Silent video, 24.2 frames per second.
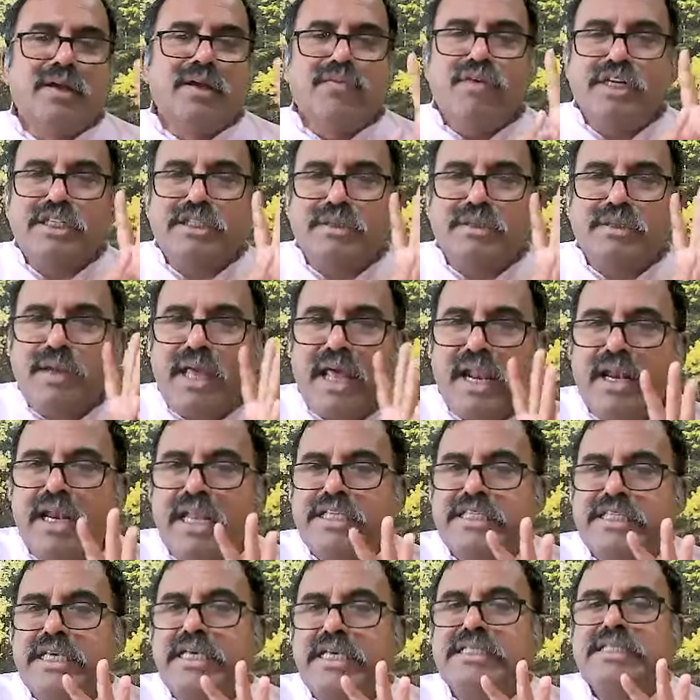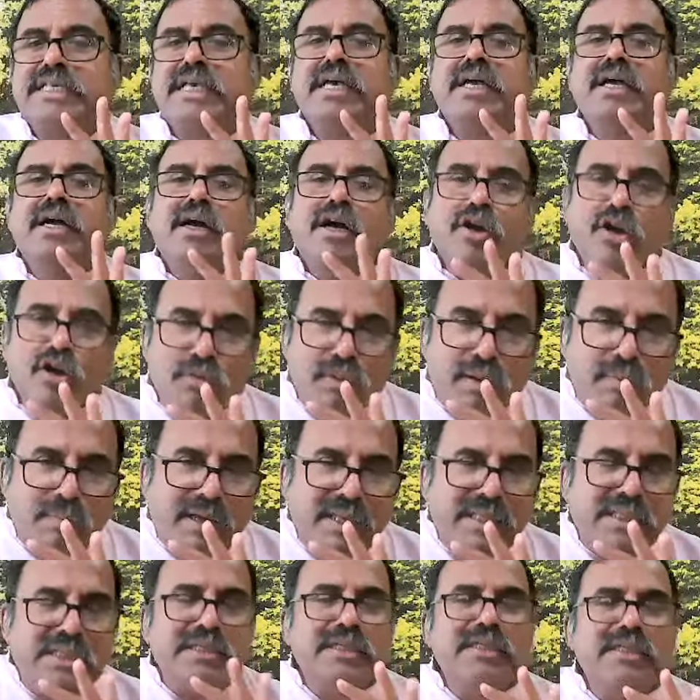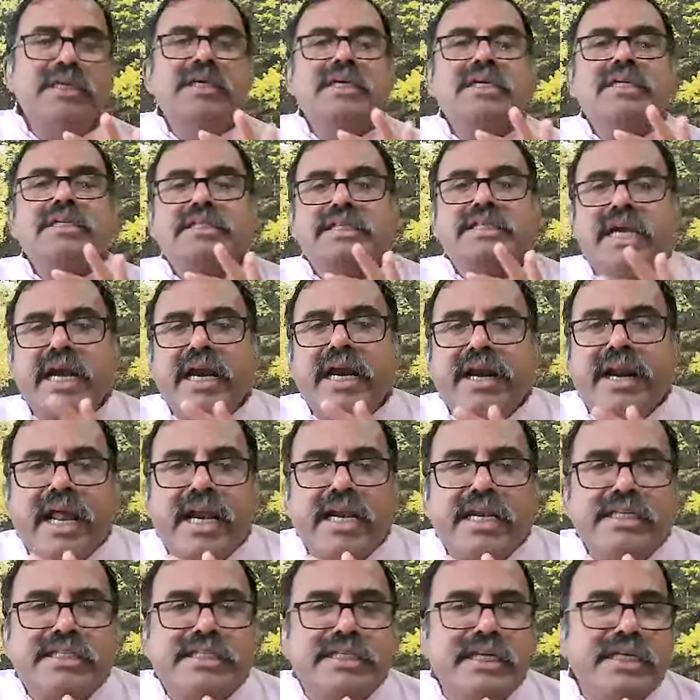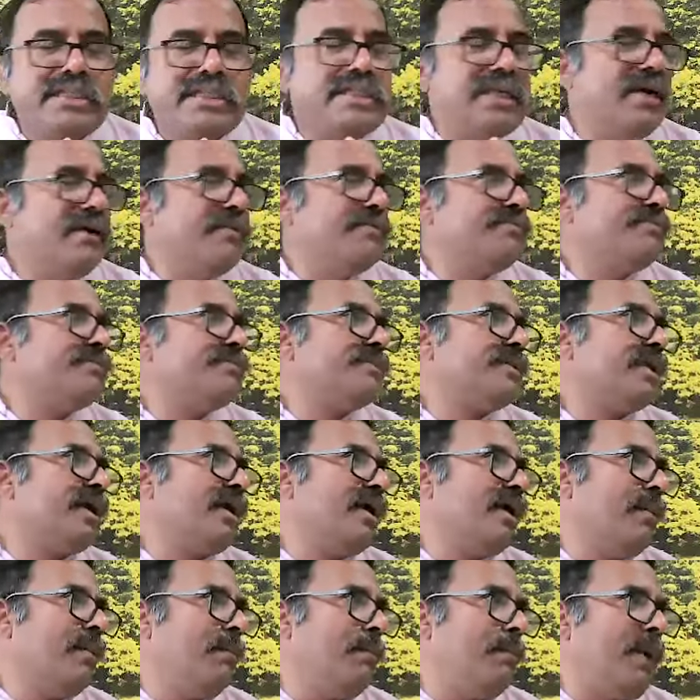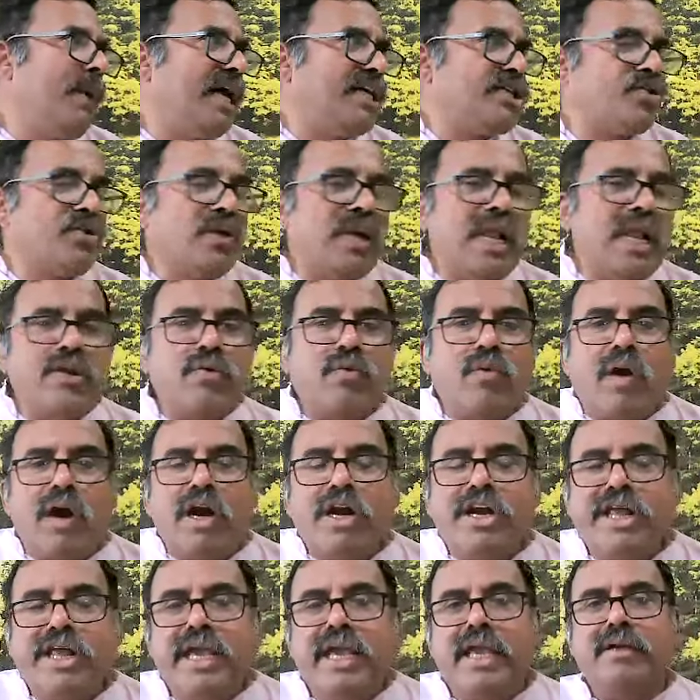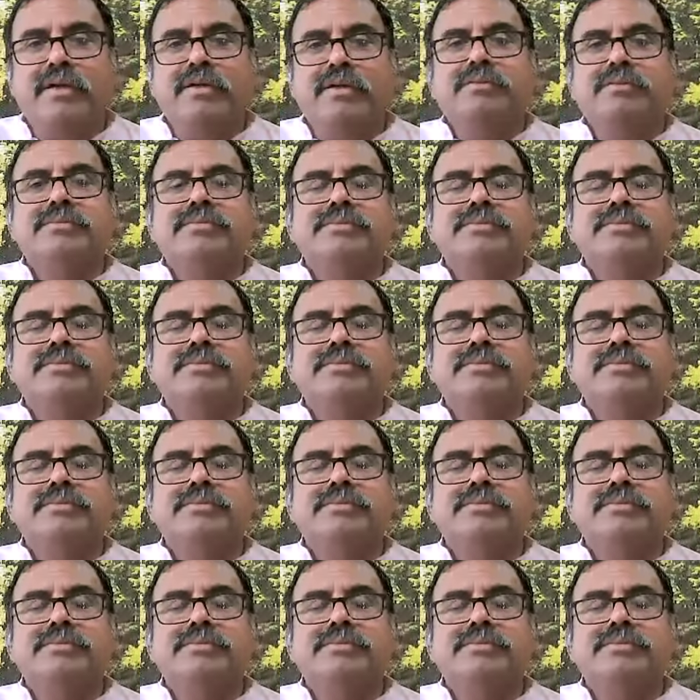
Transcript: First rareness is human birth. Second rareness is masculine quality.